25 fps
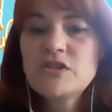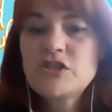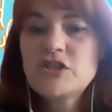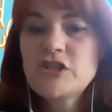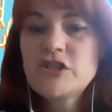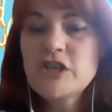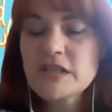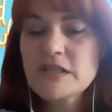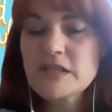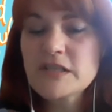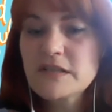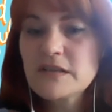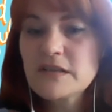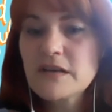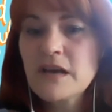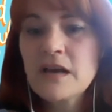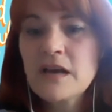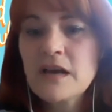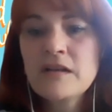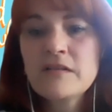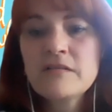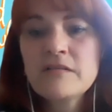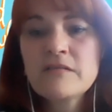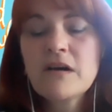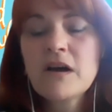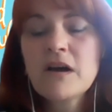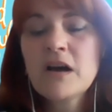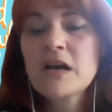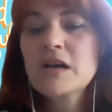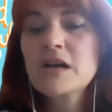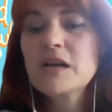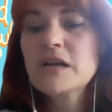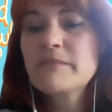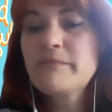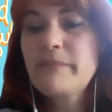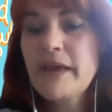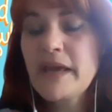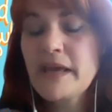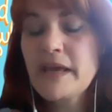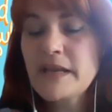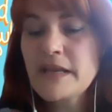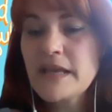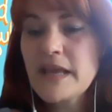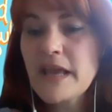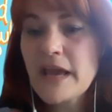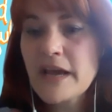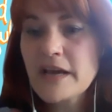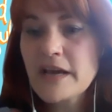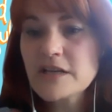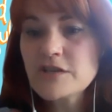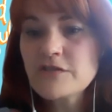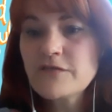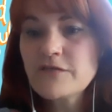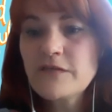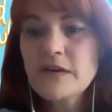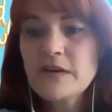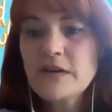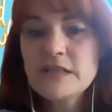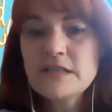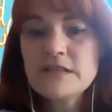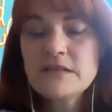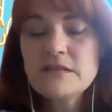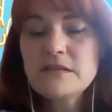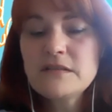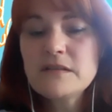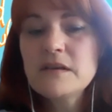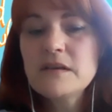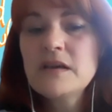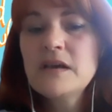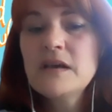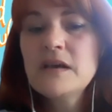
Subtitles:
just a petty cash funds.